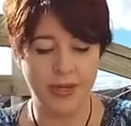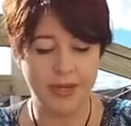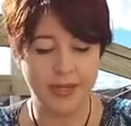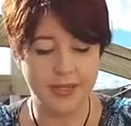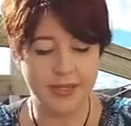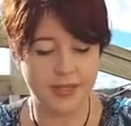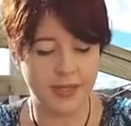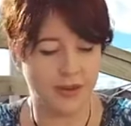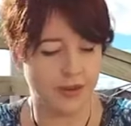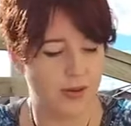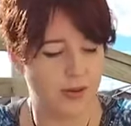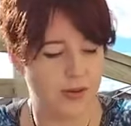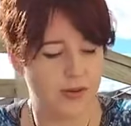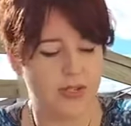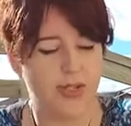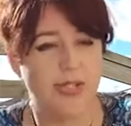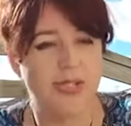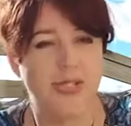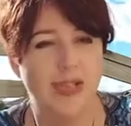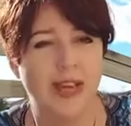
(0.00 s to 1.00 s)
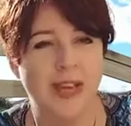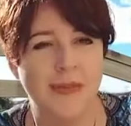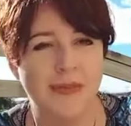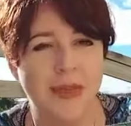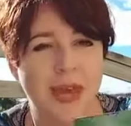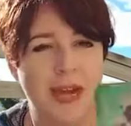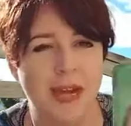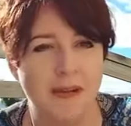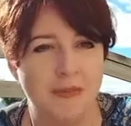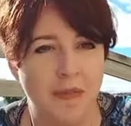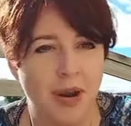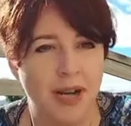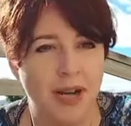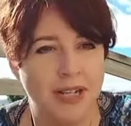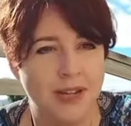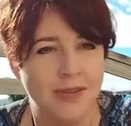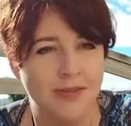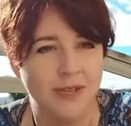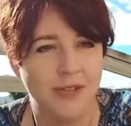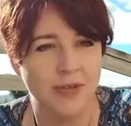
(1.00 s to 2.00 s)
So just keep that in
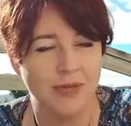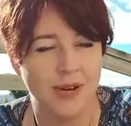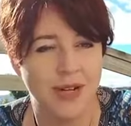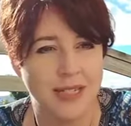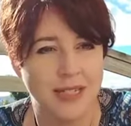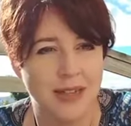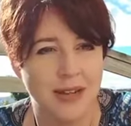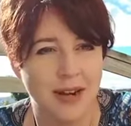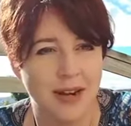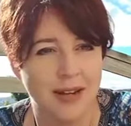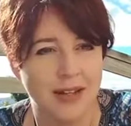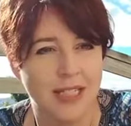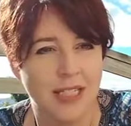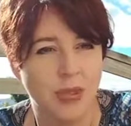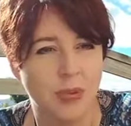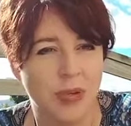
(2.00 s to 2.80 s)
mind if it resonates